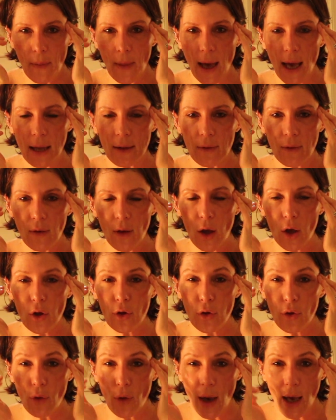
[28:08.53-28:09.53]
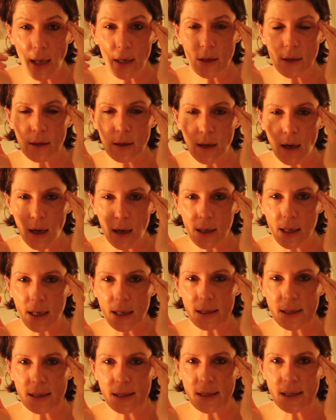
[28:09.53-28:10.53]
that you had
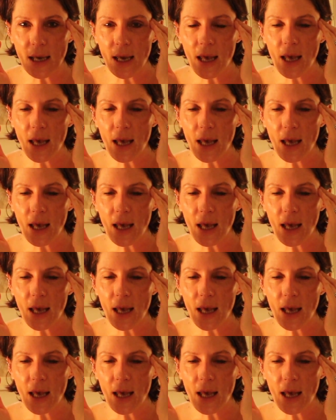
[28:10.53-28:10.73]
noticed